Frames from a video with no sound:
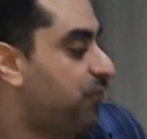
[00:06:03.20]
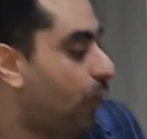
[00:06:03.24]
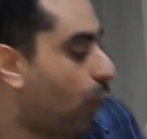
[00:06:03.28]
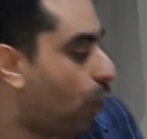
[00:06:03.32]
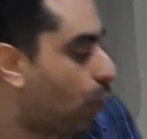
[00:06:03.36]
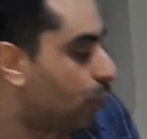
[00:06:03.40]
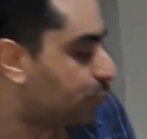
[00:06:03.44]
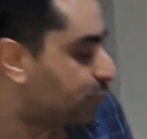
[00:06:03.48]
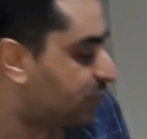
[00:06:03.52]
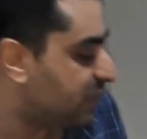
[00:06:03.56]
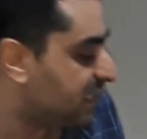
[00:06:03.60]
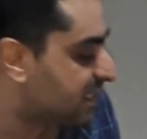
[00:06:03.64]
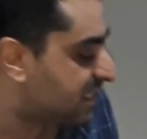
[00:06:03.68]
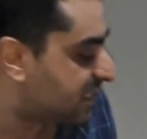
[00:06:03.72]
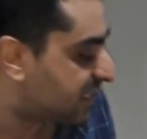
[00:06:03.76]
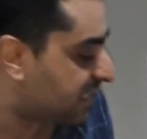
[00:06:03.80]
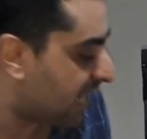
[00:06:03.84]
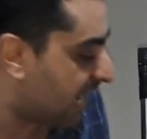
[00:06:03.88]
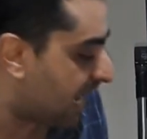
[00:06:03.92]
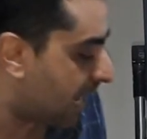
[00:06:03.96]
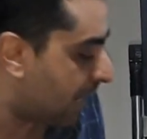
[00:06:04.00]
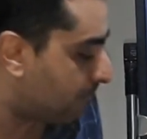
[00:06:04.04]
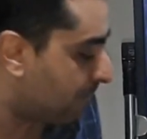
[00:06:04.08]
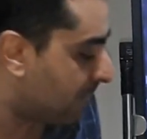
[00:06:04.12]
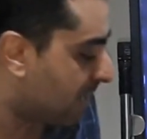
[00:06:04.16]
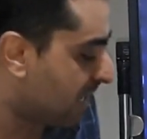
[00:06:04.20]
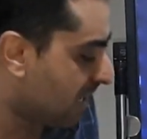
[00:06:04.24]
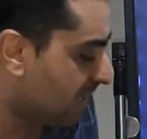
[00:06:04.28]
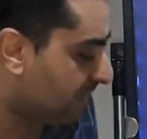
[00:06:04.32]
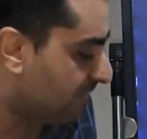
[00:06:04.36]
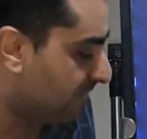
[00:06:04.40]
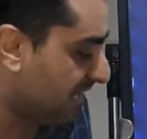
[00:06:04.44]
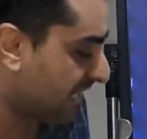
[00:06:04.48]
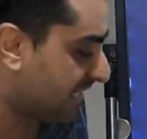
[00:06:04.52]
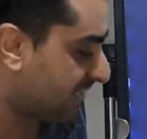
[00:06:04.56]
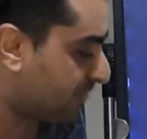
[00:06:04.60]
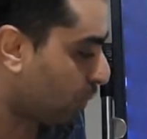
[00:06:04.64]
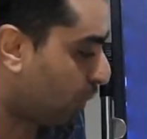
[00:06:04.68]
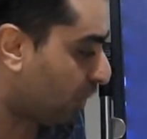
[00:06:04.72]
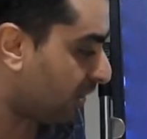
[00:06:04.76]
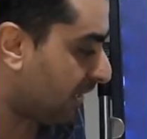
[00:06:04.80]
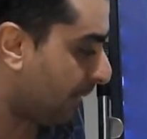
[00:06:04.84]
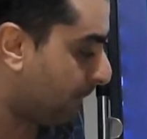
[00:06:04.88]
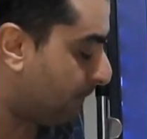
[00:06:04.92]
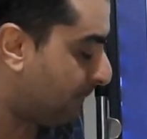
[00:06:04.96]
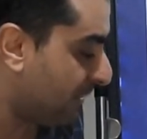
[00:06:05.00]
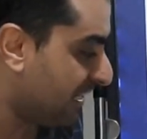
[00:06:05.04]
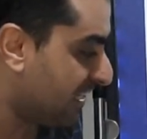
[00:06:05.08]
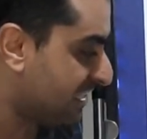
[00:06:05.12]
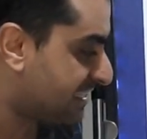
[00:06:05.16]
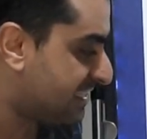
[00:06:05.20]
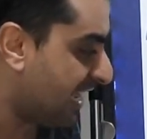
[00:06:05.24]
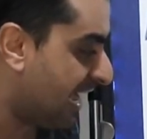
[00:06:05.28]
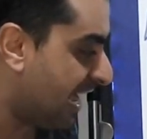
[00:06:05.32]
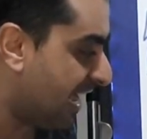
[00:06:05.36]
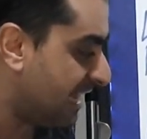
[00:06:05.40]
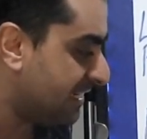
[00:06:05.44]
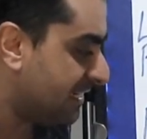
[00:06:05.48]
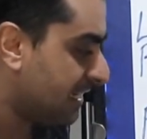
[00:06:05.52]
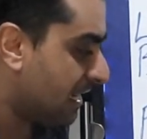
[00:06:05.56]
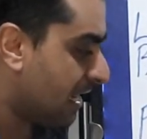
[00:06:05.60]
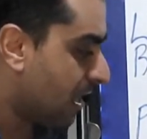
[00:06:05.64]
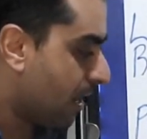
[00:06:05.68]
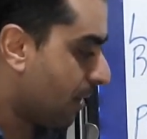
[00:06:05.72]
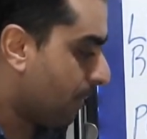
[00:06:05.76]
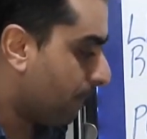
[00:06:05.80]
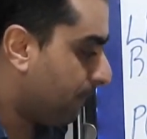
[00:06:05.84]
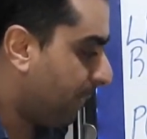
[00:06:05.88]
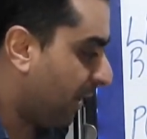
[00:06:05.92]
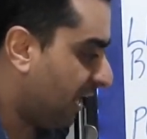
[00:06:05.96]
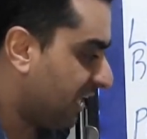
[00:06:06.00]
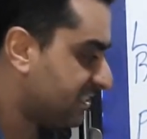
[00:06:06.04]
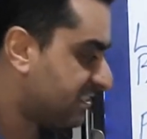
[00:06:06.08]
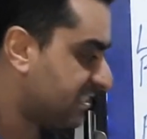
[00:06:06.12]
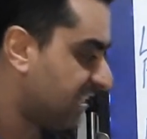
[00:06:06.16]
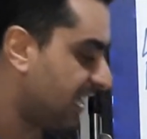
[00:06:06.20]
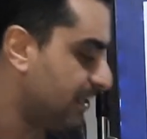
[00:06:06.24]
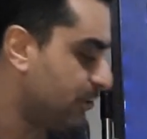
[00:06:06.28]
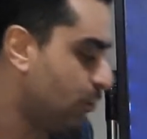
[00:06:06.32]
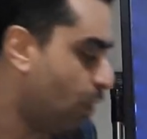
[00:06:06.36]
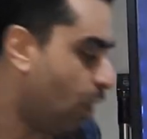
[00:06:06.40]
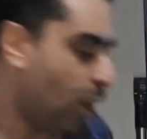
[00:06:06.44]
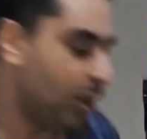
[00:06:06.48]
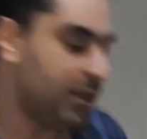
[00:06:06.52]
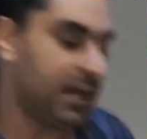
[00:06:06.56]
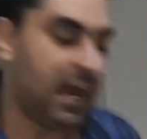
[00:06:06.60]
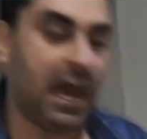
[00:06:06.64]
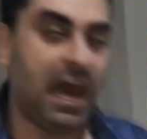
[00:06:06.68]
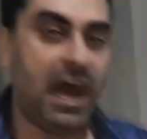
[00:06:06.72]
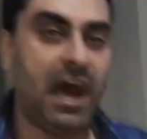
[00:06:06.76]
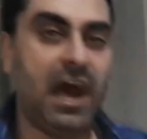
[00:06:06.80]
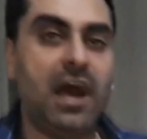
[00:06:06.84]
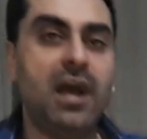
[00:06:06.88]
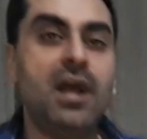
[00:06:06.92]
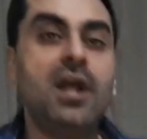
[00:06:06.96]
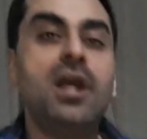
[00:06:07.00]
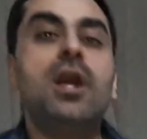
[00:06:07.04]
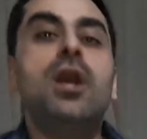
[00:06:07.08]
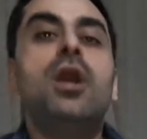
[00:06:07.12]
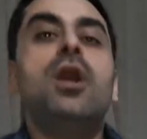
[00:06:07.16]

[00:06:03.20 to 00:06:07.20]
for this game. Victoria Pilsen, Barcelona.